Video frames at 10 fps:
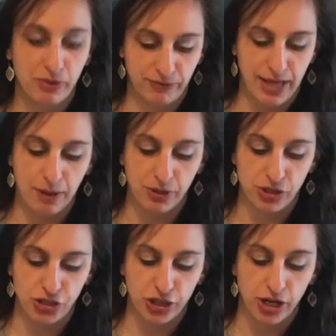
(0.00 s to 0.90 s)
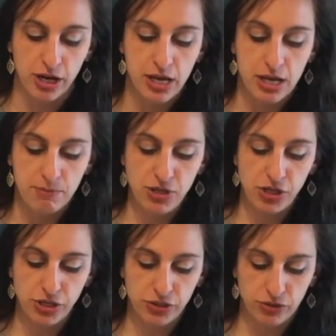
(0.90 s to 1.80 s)
and flour and sugar, but
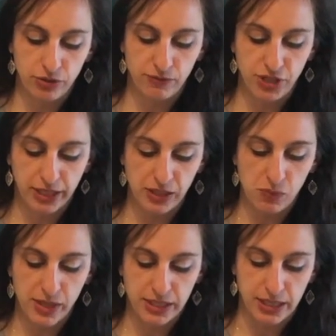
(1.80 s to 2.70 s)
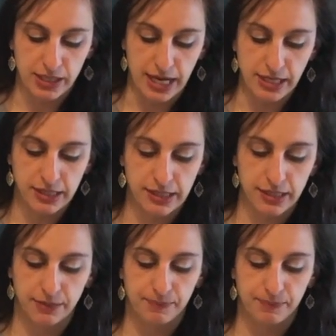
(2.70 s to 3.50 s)
just sort of gently whisk this.